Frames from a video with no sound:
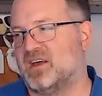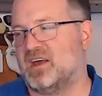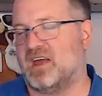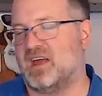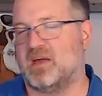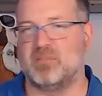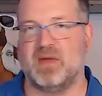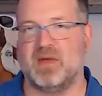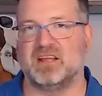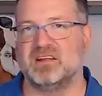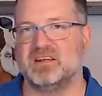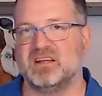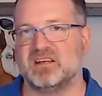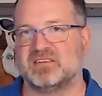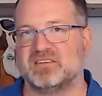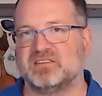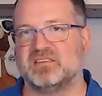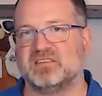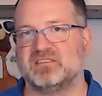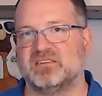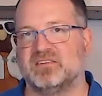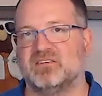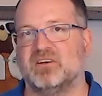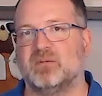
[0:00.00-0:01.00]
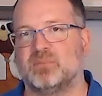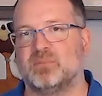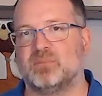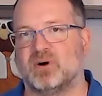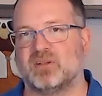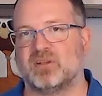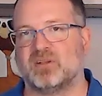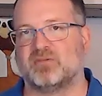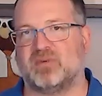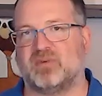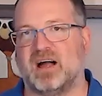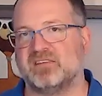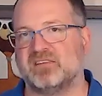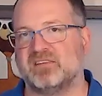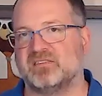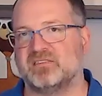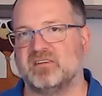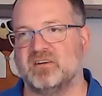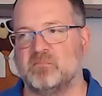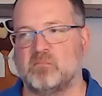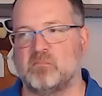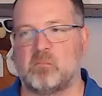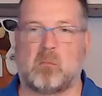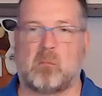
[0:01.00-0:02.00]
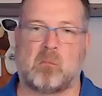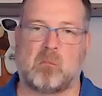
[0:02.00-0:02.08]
and making the existing reports faster,